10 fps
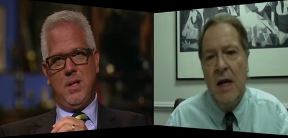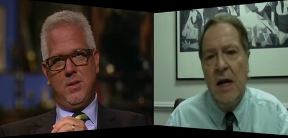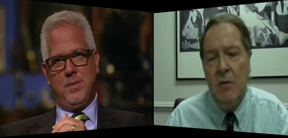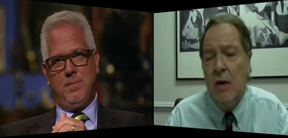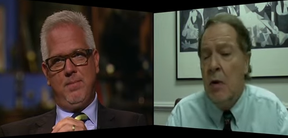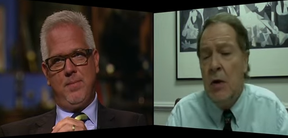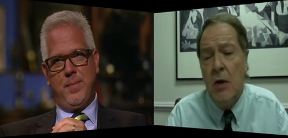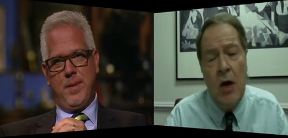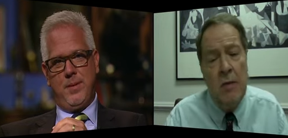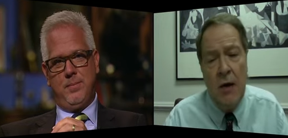Speaker 1: He, didn't, he
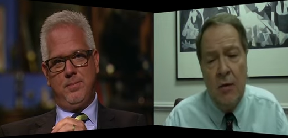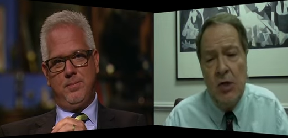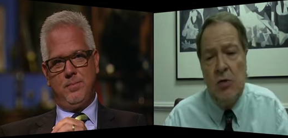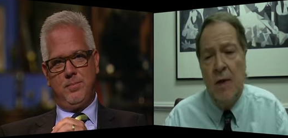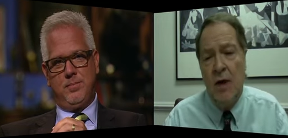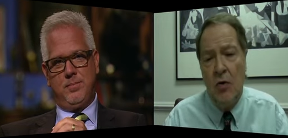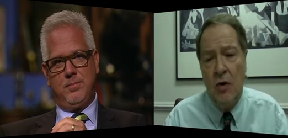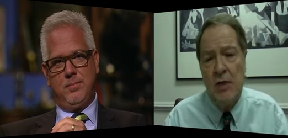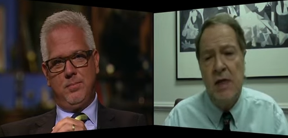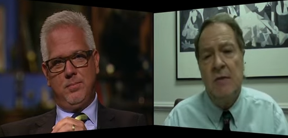wasn't talking about racial
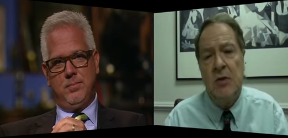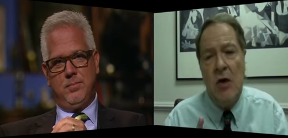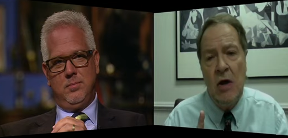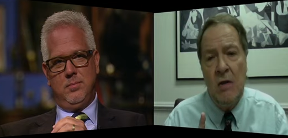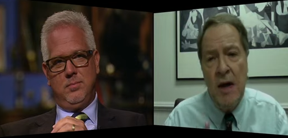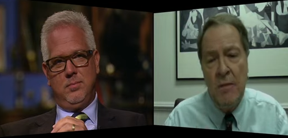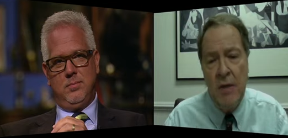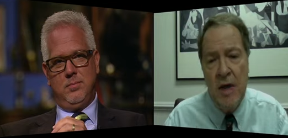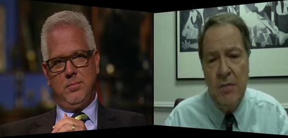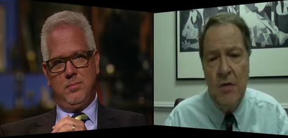minorities. He was talking
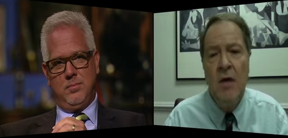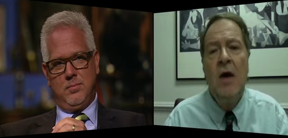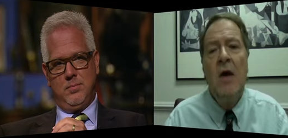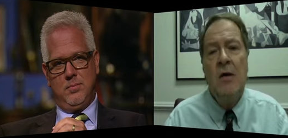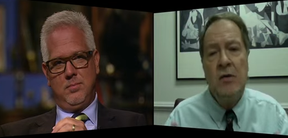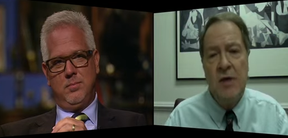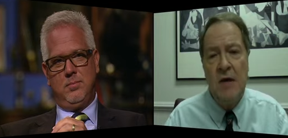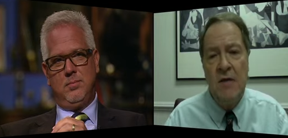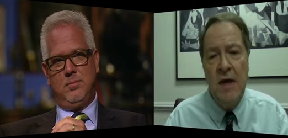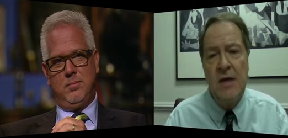about people who
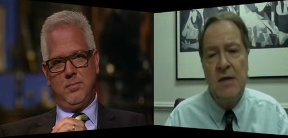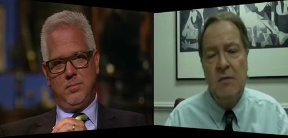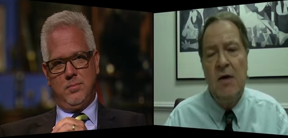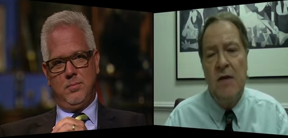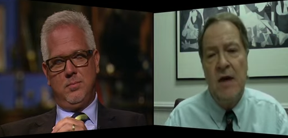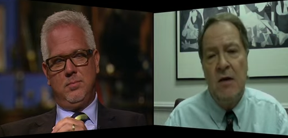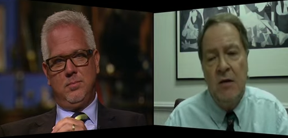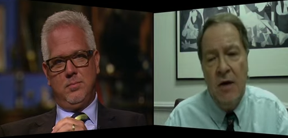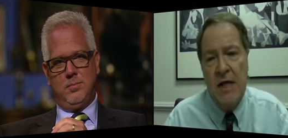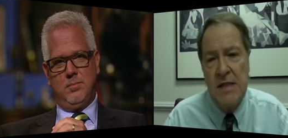say things that we think
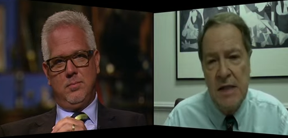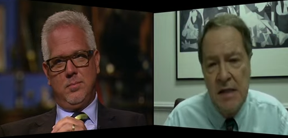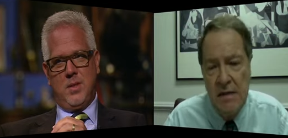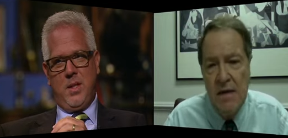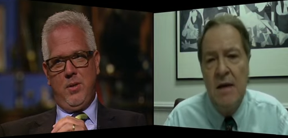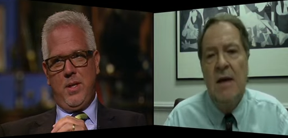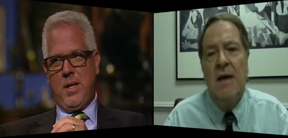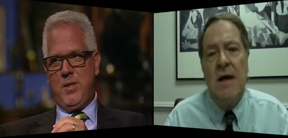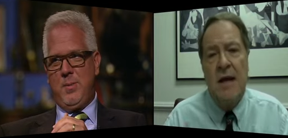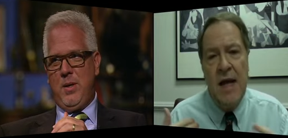are crazy.
Speaker 2: The only
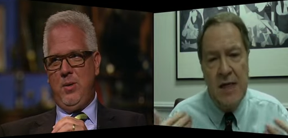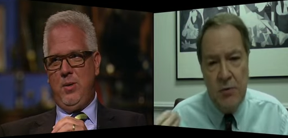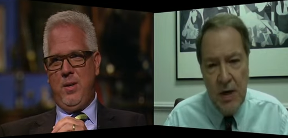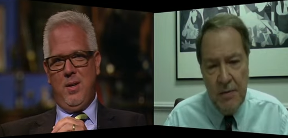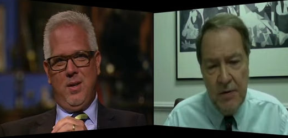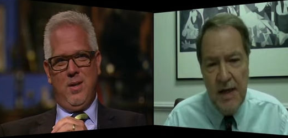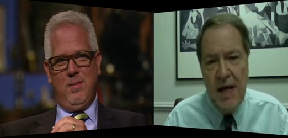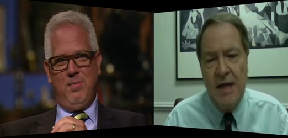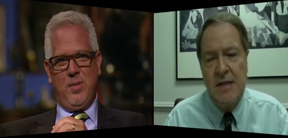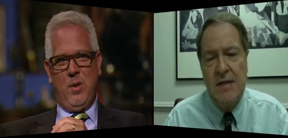kind of speech. That's who, what it
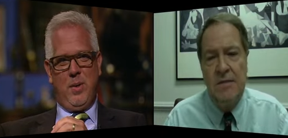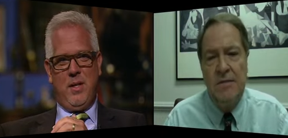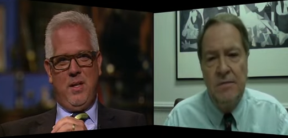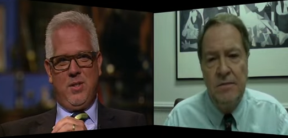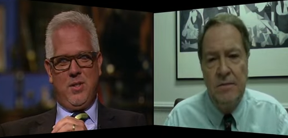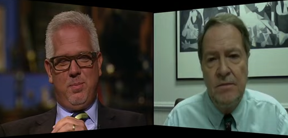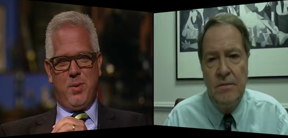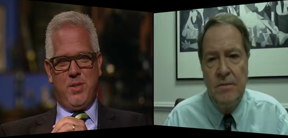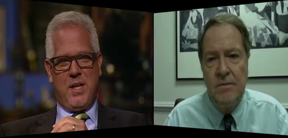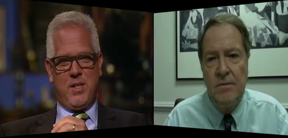protects. Nobody needs to
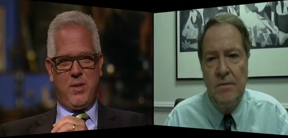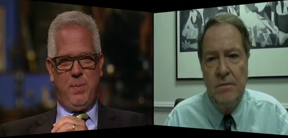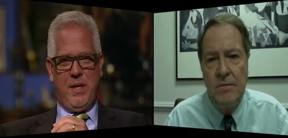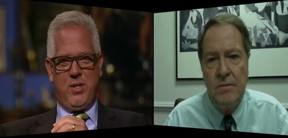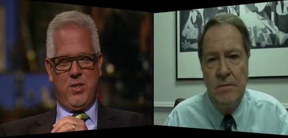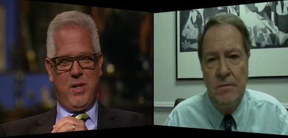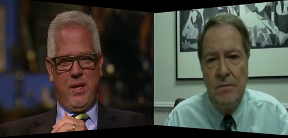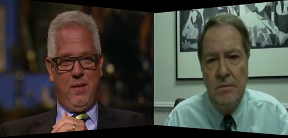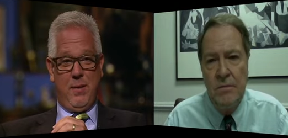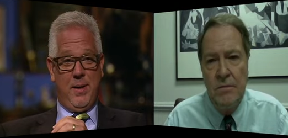protect speech
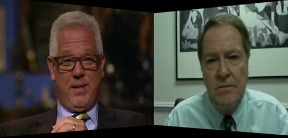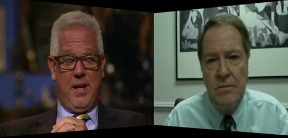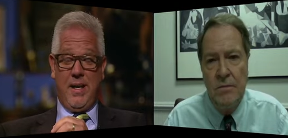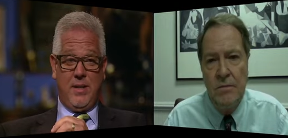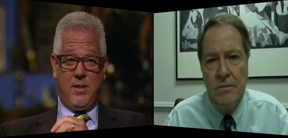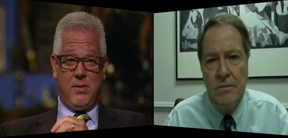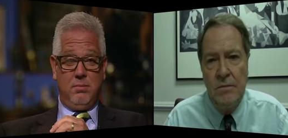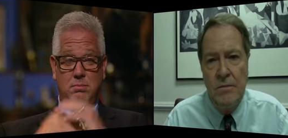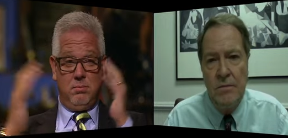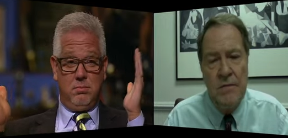that everybody likes.
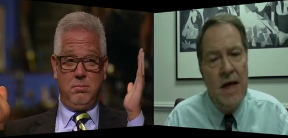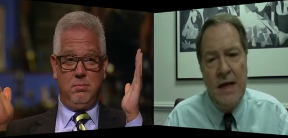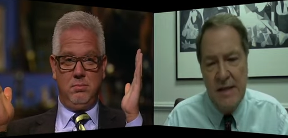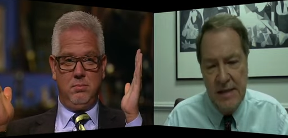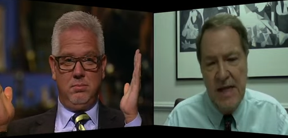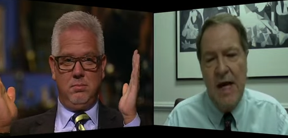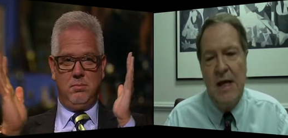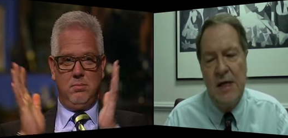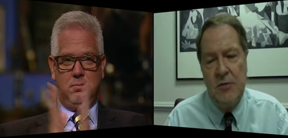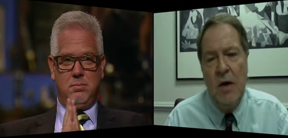
Speaker 1: Yeah,
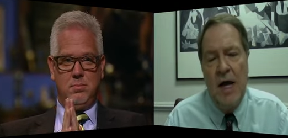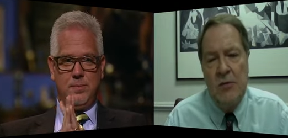exactly. That's what that's